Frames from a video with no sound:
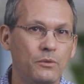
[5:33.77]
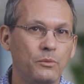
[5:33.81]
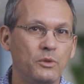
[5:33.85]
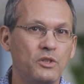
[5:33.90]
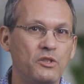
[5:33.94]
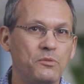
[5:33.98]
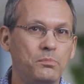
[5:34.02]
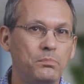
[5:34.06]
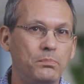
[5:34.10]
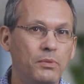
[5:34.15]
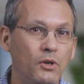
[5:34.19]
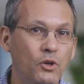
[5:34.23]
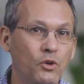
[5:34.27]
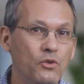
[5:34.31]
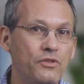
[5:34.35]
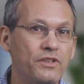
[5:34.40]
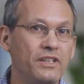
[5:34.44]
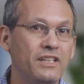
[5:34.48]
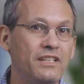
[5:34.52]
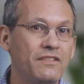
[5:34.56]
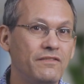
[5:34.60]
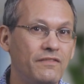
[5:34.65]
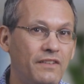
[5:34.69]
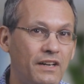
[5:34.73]
which
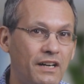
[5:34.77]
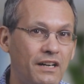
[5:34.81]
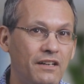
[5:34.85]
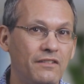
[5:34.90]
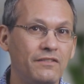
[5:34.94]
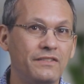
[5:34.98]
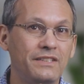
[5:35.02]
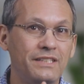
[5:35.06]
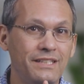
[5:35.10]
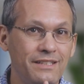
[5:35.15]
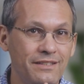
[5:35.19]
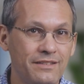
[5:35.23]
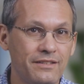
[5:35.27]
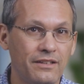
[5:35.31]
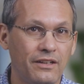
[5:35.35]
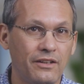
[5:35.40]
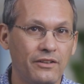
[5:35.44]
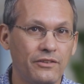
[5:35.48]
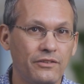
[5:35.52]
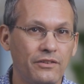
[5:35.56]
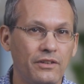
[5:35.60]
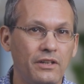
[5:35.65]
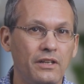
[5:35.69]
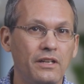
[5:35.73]
both involve T
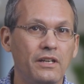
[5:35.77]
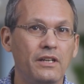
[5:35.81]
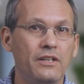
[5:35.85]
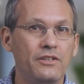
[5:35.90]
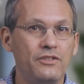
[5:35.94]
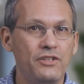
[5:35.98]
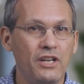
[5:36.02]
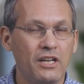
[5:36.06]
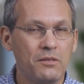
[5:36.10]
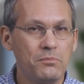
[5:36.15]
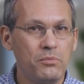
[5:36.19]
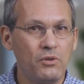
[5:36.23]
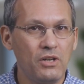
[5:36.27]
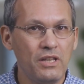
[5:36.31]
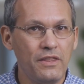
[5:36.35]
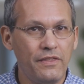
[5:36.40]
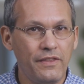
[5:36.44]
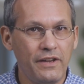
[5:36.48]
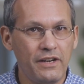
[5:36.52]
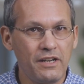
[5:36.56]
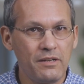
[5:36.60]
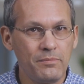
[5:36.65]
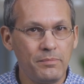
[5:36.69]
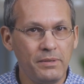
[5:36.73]
cells: checkpoint
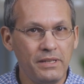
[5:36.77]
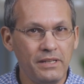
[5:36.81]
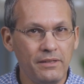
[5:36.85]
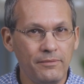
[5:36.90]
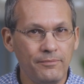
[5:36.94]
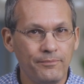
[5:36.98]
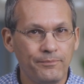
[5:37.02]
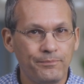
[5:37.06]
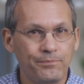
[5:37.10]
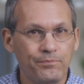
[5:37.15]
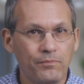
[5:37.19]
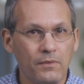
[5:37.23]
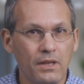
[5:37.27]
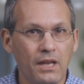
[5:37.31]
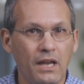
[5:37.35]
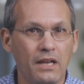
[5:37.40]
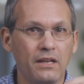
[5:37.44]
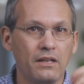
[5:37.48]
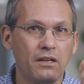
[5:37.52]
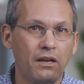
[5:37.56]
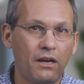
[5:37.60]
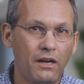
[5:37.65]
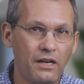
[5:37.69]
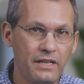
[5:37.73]
therapy
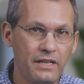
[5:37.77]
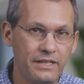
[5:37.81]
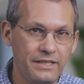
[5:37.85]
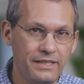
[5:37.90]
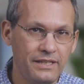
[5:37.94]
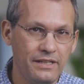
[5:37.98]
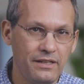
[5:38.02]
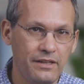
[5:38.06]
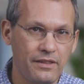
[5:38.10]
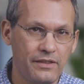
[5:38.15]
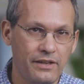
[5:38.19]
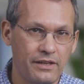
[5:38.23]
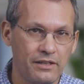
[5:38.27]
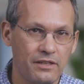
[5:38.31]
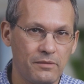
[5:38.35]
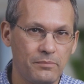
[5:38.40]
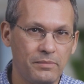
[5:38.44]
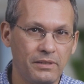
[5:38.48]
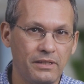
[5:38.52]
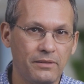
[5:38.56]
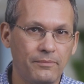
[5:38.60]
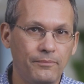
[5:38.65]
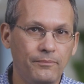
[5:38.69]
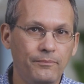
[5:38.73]
and C A R T
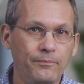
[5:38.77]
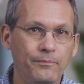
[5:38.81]
therapy.